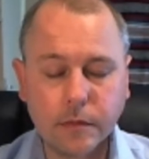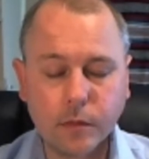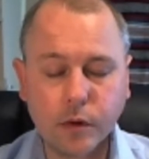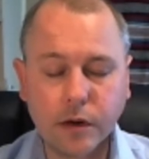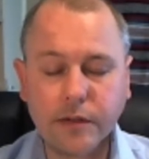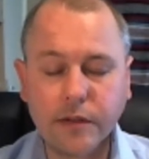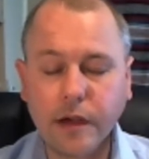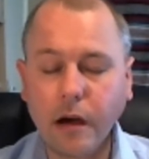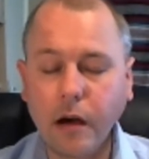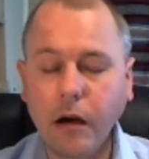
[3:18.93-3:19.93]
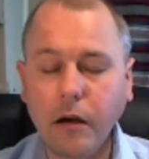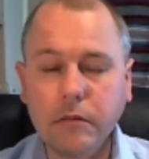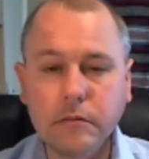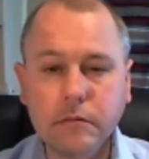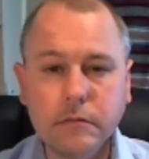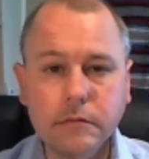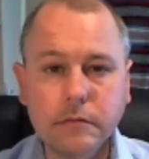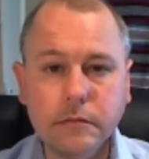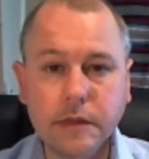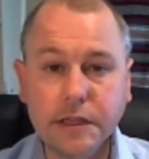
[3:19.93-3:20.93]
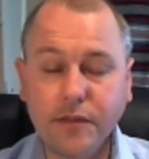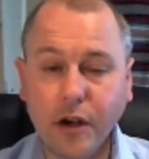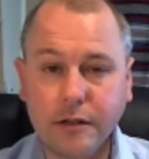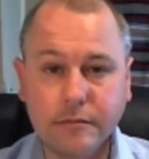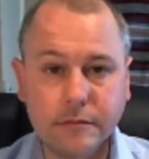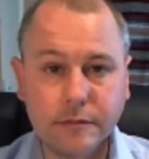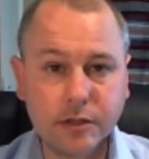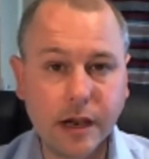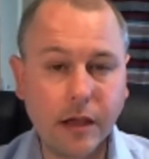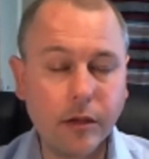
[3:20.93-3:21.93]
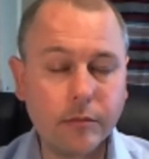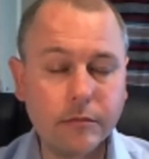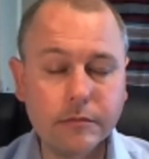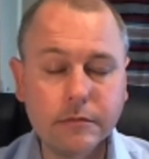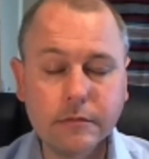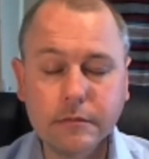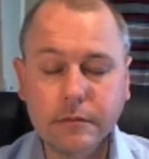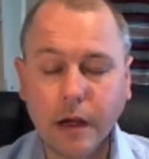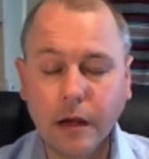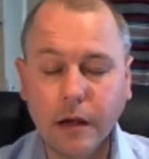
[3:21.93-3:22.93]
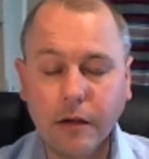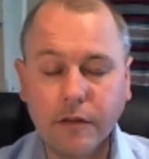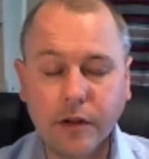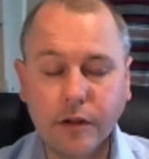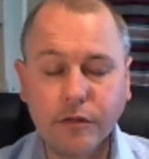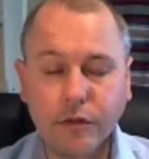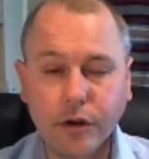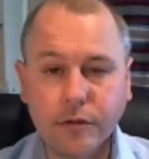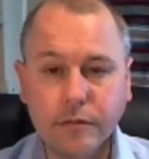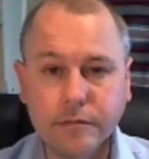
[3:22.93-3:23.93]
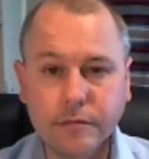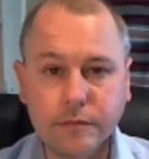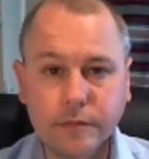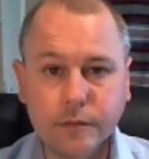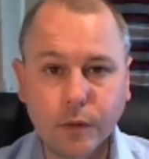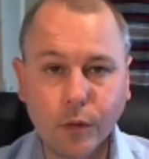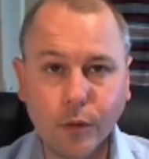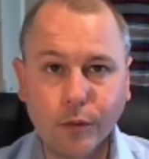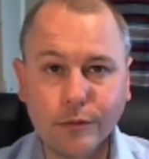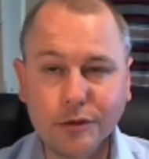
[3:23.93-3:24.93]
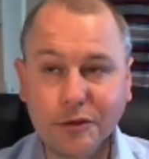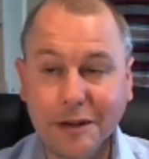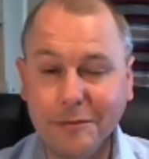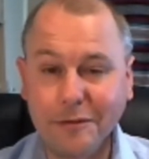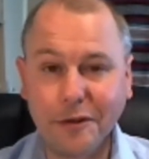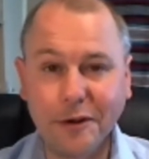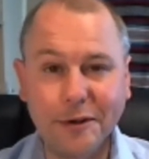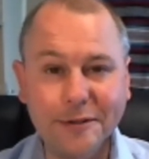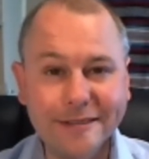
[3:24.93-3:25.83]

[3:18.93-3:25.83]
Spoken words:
Whatever they are is fine. Just let them float through or stream through.